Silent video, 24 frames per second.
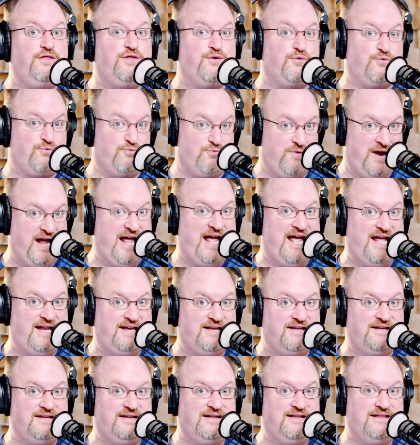the
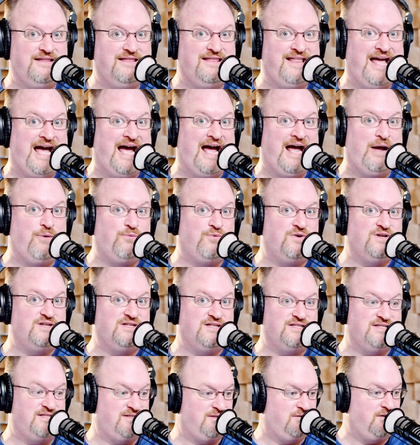red that
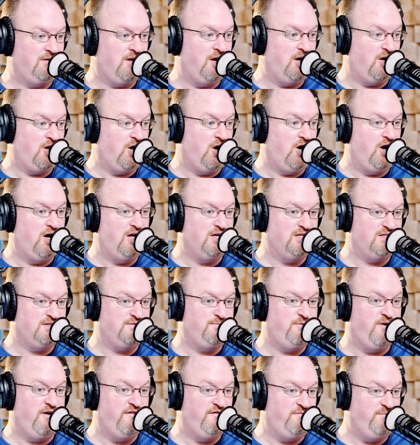was a
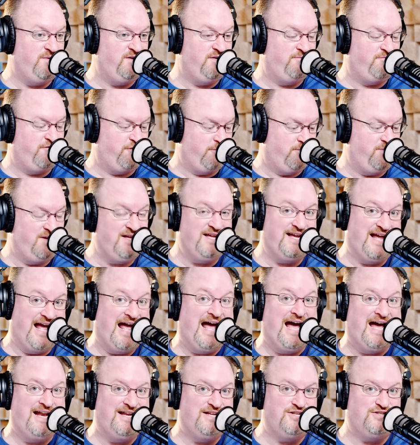cause for being
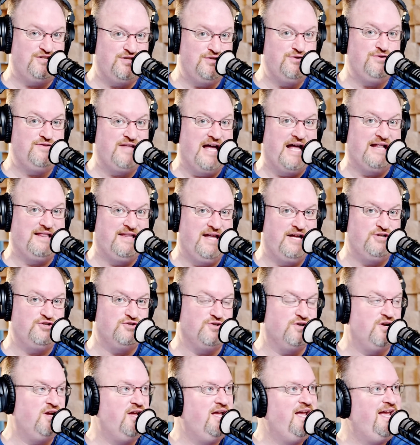added to that
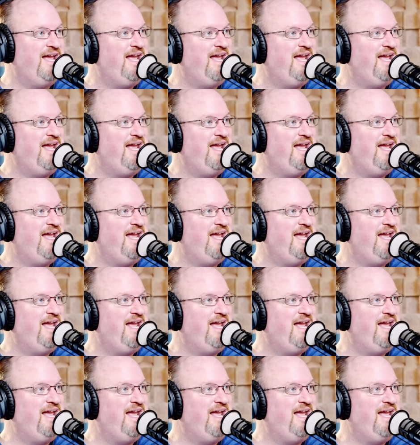ledger,